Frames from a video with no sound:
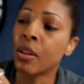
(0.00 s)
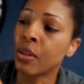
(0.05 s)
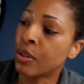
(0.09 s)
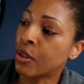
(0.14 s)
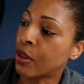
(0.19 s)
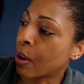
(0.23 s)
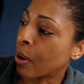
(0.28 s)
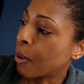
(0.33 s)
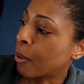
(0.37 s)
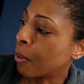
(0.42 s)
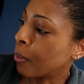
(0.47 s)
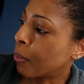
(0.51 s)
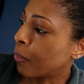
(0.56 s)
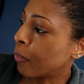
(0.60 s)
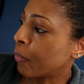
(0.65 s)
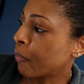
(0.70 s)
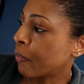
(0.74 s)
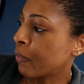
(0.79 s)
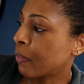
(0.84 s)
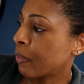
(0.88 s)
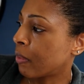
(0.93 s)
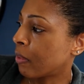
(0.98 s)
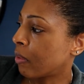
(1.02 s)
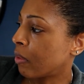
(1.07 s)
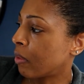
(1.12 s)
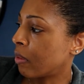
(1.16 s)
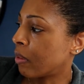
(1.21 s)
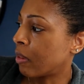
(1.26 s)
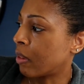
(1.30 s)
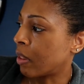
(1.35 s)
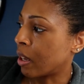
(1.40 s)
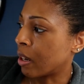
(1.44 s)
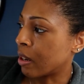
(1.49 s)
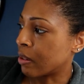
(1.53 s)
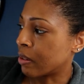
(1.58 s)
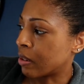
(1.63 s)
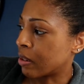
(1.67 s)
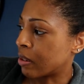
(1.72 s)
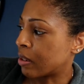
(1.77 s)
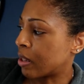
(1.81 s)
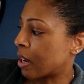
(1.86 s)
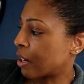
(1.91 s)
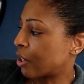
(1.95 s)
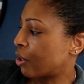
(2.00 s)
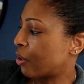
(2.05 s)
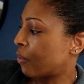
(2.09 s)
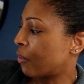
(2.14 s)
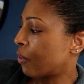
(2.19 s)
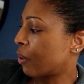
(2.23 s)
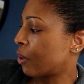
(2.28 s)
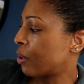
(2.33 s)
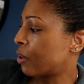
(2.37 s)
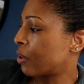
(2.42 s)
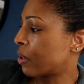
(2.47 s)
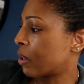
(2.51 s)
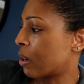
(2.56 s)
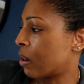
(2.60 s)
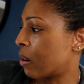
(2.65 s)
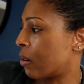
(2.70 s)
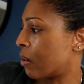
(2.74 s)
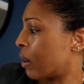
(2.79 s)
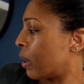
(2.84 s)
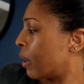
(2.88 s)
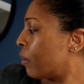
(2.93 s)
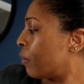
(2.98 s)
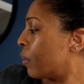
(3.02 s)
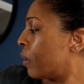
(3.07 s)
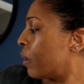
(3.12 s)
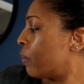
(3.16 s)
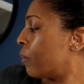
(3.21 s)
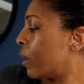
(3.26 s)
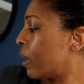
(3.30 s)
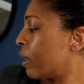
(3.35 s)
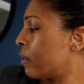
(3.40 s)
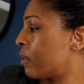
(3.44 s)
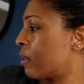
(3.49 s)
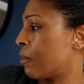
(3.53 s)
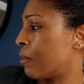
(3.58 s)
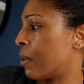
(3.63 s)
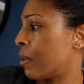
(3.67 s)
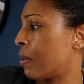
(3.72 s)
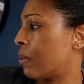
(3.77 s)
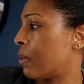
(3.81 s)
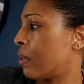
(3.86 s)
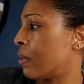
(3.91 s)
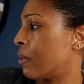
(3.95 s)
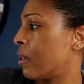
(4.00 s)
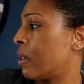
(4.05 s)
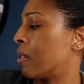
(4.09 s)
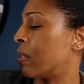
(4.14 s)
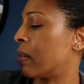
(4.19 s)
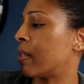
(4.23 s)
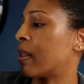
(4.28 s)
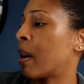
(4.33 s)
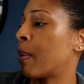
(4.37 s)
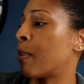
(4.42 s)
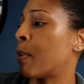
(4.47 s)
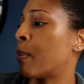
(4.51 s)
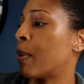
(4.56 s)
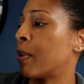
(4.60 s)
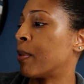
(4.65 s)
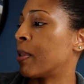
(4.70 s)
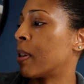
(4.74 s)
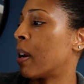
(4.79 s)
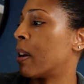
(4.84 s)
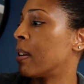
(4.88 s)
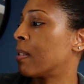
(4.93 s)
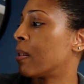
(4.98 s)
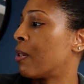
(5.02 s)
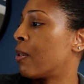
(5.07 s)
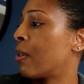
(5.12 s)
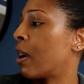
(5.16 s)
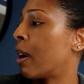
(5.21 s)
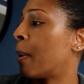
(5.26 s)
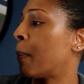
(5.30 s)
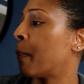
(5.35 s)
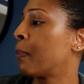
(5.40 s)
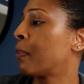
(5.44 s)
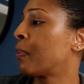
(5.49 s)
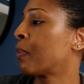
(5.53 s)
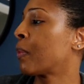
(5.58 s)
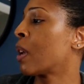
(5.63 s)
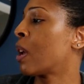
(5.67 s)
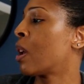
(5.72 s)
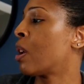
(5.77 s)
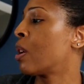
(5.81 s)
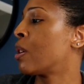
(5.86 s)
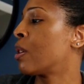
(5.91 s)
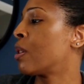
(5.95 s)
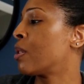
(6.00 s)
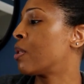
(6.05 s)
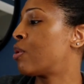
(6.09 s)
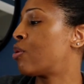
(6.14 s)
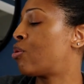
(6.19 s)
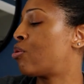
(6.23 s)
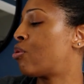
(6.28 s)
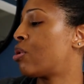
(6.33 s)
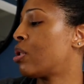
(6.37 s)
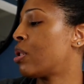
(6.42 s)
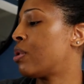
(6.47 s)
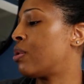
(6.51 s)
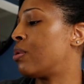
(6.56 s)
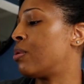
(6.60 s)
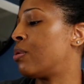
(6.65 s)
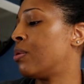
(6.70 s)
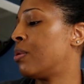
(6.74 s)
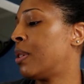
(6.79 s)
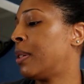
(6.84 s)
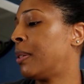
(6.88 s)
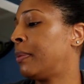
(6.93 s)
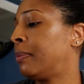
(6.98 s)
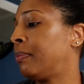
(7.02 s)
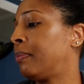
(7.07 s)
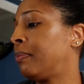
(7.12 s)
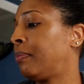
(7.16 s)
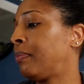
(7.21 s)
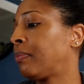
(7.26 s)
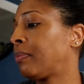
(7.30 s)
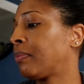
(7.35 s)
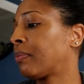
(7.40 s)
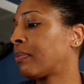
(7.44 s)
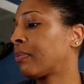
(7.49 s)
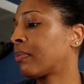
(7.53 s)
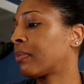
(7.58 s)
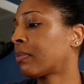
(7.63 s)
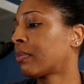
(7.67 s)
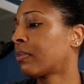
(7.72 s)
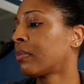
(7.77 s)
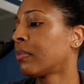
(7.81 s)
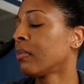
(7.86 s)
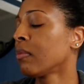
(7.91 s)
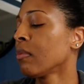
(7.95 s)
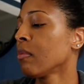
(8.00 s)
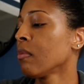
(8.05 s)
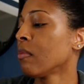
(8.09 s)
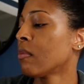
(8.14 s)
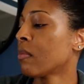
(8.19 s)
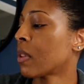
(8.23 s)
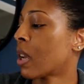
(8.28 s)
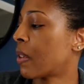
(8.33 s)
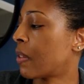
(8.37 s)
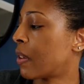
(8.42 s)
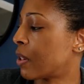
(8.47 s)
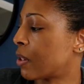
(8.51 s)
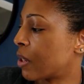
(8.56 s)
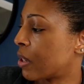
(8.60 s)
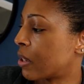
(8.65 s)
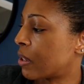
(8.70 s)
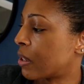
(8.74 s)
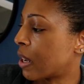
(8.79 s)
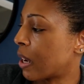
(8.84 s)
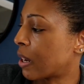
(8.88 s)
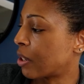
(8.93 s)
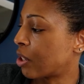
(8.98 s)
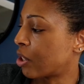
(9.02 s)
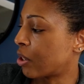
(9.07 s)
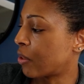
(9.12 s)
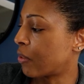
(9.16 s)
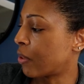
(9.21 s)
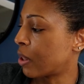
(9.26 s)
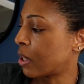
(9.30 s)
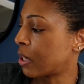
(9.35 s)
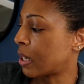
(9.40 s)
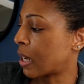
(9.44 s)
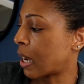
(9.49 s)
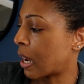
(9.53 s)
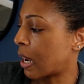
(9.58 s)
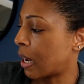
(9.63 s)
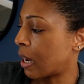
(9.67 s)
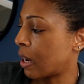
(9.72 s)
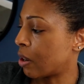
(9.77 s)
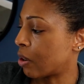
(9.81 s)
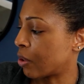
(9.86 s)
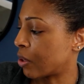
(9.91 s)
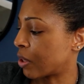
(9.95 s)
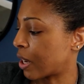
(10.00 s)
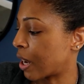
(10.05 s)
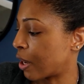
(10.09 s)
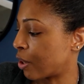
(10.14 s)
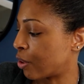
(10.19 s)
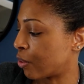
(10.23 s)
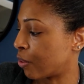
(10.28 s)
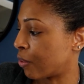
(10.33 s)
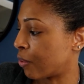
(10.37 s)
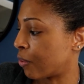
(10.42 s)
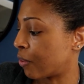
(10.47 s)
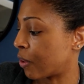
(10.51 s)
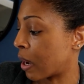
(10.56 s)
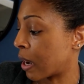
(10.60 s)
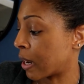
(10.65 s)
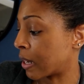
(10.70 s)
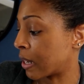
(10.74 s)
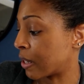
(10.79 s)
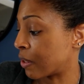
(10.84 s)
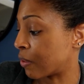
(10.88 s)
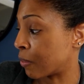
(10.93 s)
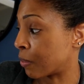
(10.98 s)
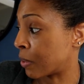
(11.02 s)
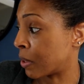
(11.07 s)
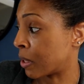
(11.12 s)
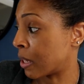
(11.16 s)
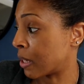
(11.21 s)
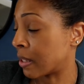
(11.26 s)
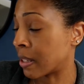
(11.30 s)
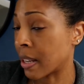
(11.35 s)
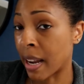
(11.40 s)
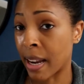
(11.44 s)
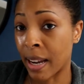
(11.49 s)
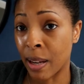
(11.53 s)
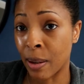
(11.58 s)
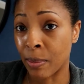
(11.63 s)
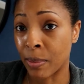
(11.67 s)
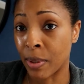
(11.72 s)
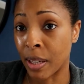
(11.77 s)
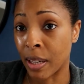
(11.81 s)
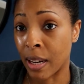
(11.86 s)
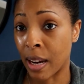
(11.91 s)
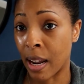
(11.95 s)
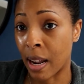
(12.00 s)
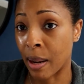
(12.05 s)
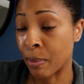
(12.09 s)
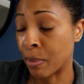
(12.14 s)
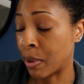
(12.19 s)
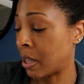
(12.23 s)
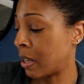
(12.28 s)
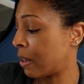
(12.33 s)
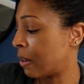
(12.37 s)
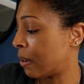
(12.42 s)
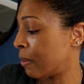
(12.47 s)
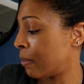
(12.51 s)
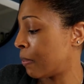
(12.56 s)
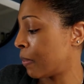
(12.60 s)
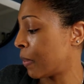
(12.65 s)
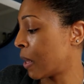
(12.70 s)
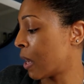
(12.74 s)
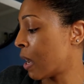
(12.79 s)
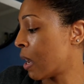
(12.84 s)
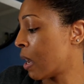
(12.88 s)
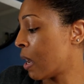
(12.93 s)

So there's a section for your, okay, well, wait, it's the both of them. It's the same on both sides. All right. So there's a section for the date, your schedule, I guess from 6 a.m. to 9 p.m.